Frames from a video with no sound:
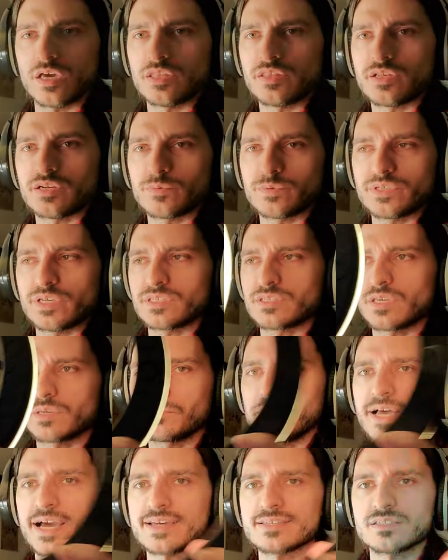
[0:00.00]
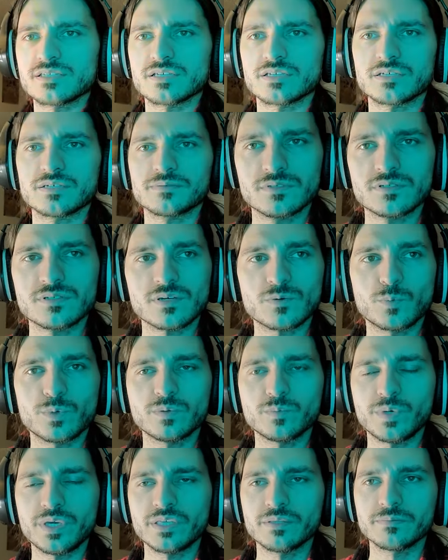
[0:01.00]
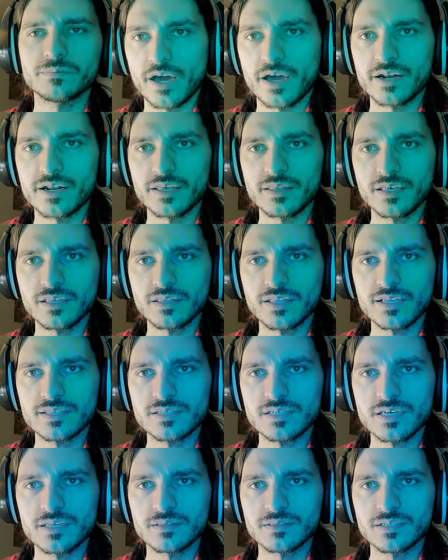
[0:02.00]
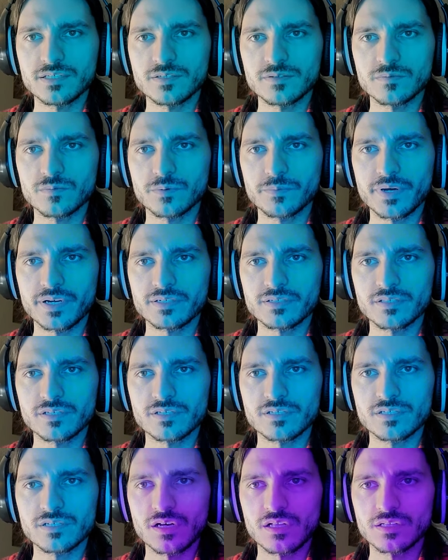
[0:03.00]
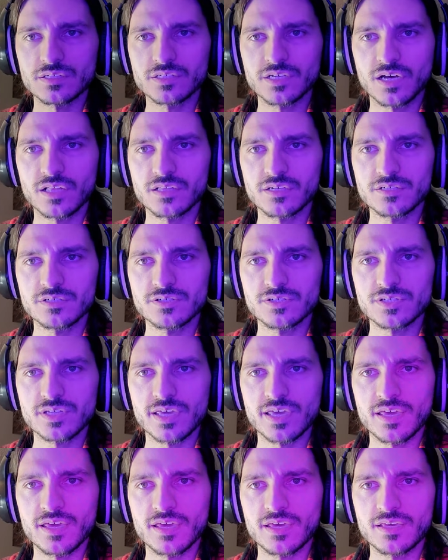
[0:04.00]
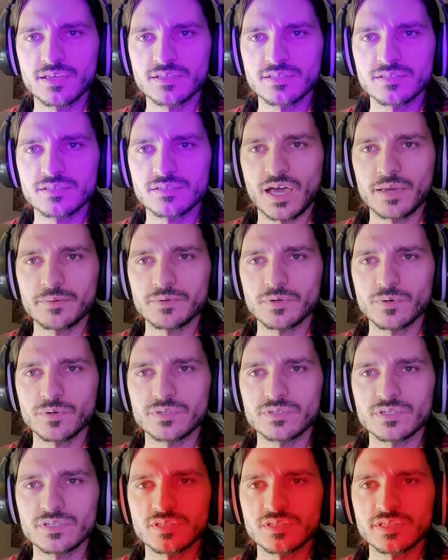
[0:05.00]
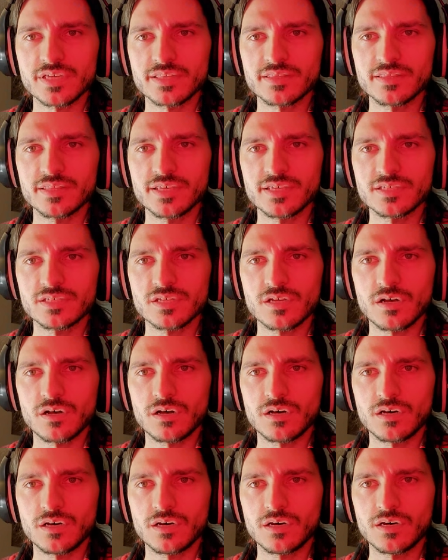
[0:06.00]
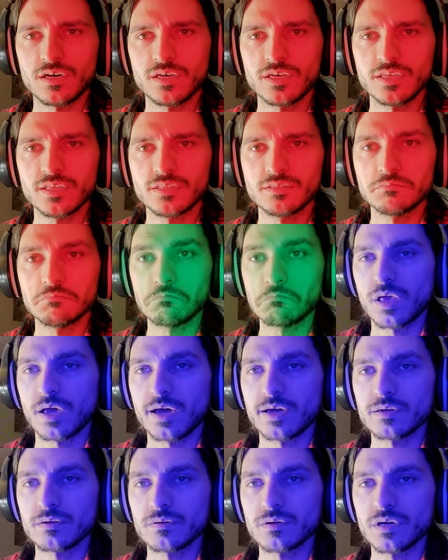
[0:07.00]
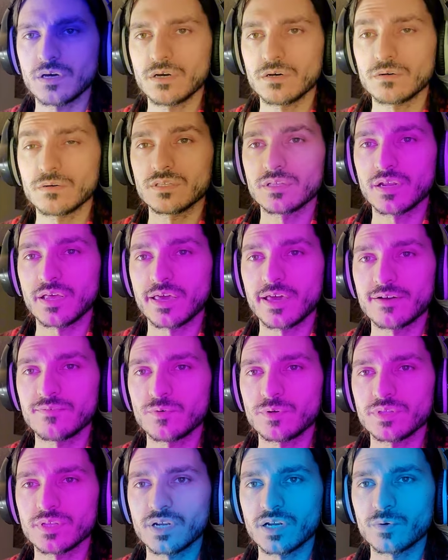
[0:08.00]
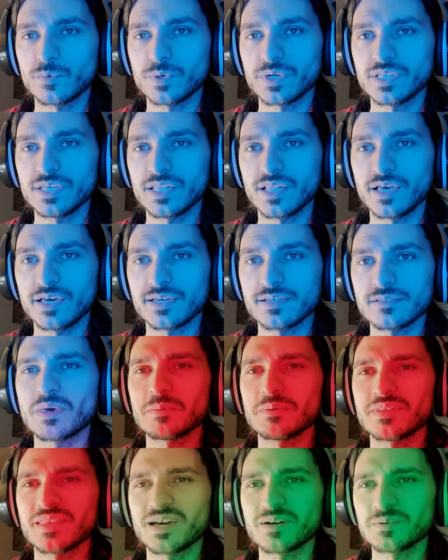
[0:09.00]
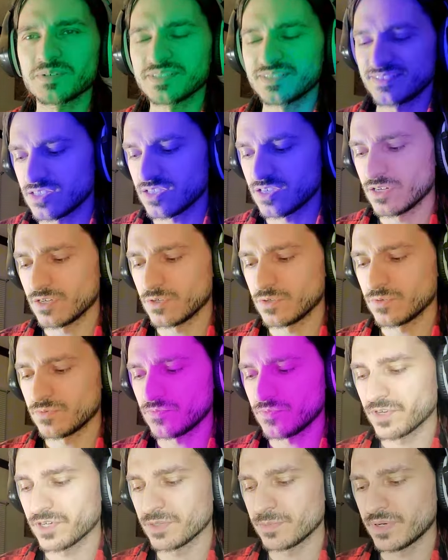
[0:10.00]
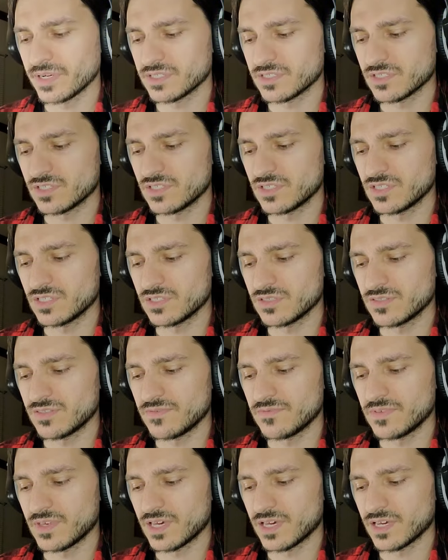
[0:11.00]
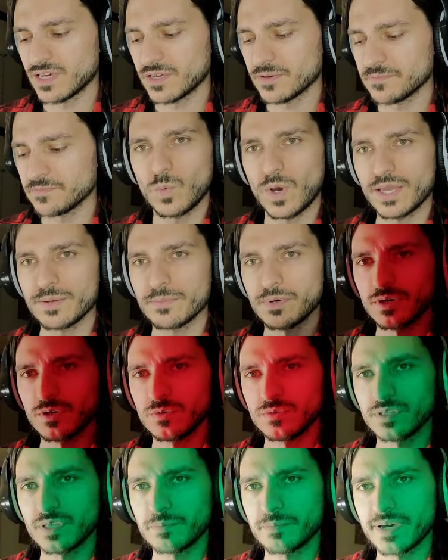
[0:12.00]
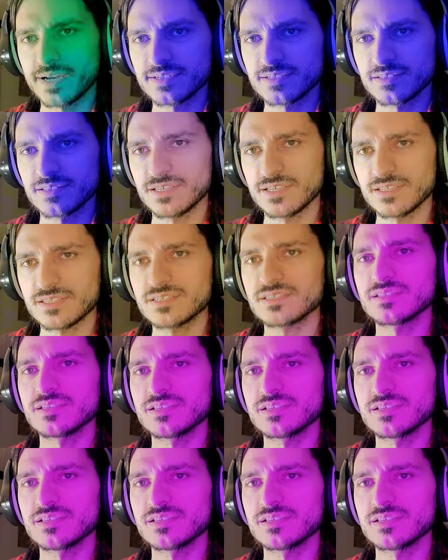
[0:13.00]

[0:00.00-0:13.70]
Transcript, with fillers: and then it would taste like plastic. So it's like win win. And I think that's it. These, we're back to the solid colors. And I'm going to set this on, I don't know. Did I have one that I really like? Maybe that one. So if I go back to the white mode and then back to this.